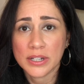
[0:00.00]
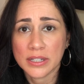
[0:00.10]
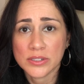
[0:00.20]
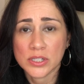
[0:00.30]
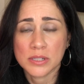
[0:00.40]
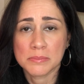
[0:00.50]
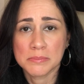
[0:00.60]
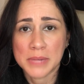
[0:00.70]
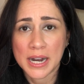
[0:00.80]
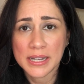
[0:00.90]
English is
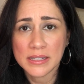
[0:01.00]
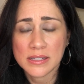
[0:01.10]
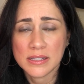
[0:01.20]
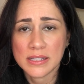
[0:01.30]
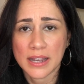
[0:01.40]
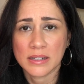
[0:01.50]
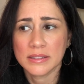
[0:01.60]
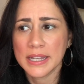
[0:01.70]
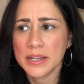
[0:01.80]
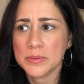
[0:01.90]
my second
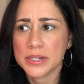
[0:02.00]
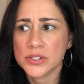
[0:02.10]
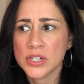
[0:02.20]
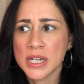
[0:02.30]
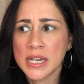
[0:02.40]
language,